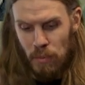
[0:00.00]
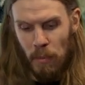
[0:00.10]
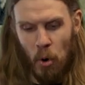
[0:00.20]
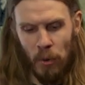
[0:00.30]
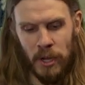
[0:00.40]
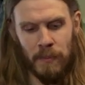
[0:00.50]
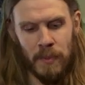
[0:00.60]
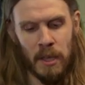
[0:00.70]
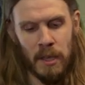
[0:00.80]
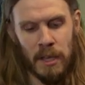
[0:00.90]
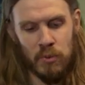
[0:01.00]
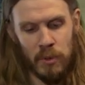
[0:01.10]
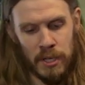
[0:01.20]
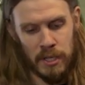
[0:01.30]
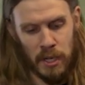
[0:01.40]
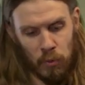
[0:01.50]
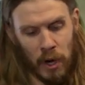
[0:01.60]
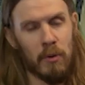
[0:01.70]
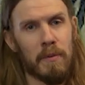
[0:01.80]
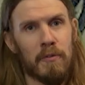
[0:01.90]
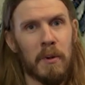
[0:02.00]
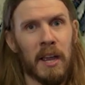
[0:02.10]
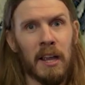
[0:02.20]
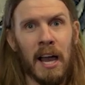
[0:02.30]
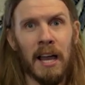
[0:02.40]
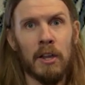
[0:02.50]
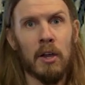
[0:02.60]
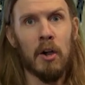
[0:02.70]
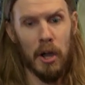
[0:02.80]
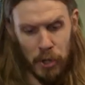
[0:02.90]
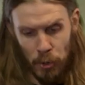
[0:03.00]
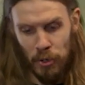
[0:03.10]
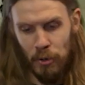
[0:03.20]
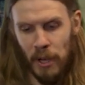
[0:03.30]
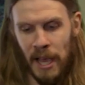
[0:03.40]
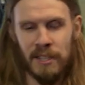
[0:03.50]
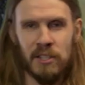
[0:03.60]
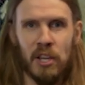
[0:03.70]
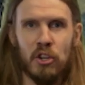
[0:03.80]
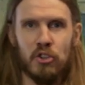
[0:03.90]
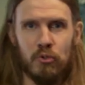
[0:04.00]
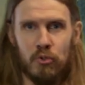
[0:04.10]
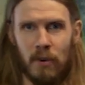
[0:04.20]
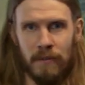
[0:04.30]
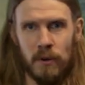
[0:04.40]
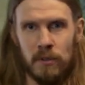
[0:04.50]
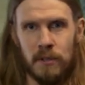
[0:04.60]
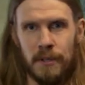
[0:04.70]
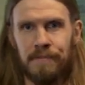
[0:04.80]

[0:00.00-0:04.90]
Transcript: Memoriam is releasing Requiem for Mankind on Nuclear Blast June 21st.